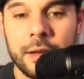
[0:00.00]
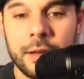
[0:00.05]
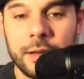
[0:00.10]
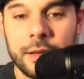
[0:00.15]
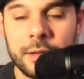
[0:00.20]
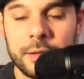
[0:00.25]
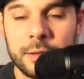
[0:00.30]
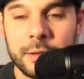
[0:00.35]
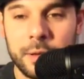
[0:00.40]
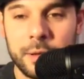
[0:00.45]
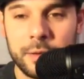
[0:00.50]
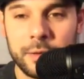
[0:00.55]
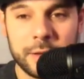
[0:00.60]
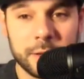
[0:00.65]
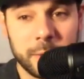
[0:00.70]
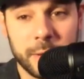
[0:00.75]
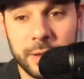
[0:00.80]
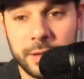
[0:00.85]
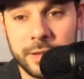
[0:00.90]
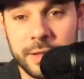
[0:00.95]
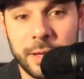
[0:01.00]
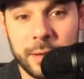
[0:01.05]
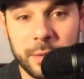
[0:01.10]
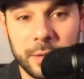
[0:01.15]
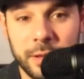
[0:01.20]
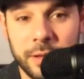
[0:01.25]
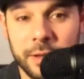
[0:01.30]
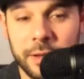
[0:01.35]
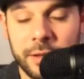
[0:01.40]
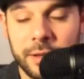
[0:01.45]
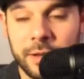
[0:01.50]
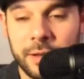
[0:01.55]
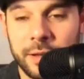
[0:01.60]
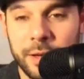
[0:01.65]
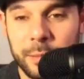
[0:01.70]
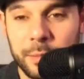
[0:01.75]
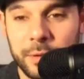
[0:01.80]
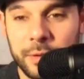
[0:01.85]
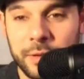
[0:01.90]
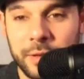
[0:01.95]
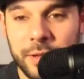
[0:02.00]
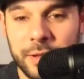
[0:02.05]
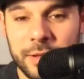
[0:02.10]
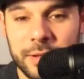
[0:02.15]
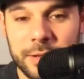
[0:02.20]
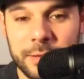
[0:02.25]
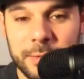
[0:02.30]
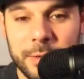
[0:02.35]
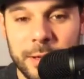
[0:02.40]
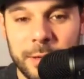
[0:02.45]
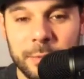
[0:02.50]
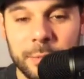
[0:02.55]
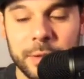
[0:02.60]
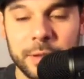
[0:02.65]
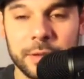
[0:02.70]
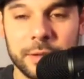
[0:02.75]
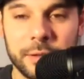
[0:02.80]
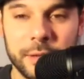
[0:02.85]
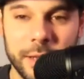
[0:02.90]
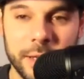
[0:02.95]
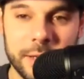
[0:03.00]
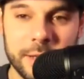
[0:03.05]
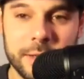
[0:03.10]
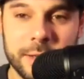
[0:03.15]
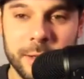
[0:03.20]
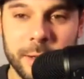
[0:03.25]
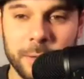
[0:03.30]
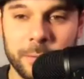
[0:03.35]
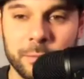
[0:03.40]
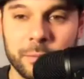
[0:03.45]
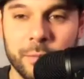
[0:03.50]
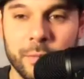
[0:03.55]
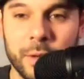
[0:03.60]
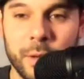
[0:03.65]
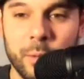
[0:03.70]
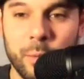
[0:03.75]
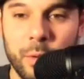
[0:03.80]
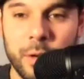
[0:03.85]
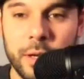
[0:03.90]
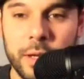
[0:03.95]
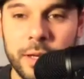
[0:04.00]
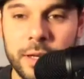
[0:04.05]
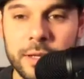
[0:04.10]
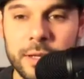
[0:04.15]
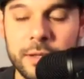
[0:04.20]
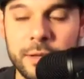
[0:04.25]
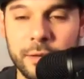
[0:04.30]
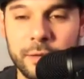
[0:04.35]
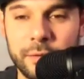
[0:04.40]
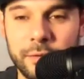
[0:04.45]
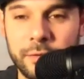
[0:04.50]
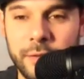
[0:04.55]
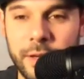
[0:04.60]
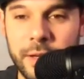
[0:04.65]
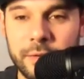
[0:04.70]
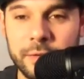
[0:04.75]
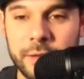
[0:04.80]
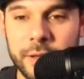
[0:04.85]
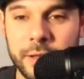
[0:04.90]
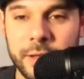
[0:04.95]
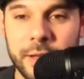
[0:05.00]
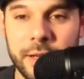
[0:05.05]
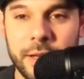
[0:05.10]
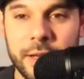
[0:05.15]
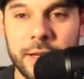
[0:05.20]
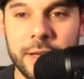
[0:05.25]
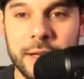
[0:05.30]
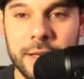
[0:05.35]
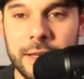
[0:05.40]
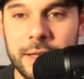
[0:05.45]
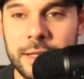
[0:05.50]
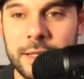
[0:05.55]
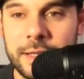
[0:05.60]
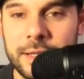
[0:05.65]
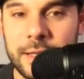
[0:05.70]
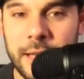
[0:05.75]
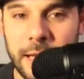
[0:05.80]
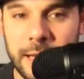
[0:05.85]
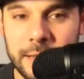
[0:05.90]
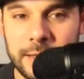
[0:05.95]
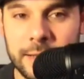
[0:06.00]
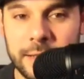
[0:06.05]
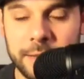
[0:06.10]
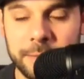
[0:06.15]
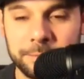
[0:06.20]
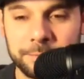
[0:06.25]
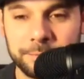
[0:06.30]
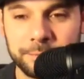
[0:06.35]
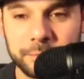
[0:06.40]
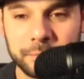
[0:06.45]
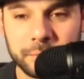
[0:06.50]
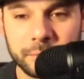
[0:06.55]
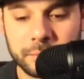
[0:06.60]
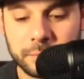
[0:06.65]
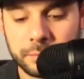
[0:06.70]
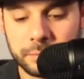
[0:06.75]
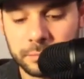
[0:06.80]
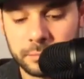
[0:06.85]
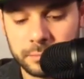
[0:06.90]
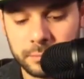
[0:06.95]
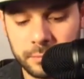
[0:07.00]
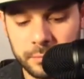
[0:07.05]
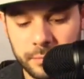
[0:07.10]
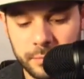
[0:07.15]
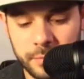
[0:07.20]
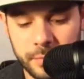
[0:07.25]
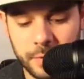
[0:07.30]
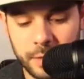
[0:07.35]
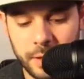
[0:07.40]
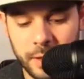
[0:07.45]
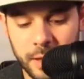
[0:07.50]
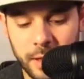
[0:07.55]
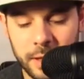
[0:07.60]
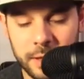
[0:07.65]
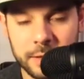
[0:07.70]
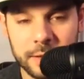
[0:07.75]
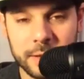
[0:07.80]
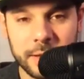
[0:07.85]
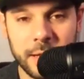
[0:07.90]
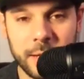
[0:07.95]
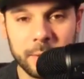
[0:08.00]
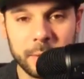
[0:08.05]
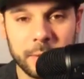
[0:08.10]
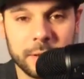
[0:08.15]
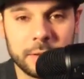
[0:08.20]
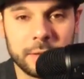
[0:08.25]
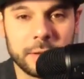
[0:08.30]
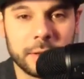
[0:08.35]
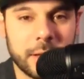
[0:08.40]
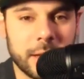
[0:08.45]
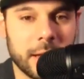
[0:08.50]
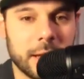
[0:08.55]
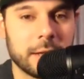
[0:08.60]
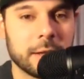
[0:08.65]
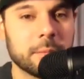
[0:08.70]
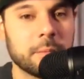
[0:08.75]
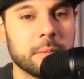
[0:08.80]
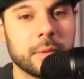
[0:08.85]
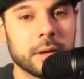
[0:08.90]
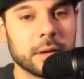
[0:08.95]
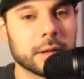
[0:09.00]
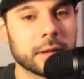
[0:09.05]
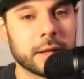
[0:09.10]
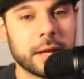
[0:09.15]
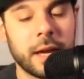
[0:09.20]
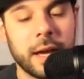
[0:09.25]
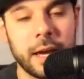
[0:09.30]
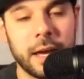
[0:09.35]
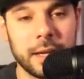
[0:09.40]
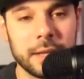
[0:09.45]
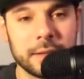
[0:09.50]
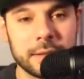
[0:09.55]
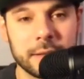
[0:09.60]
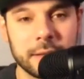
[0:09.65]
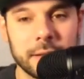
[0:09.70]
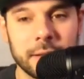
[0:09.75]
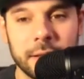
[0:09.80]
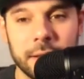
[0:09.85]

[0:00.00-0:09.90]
And so I've experienced that with a couple of things as well. But let us know, what is your favorite scent? And today we're going to look at Mark 8,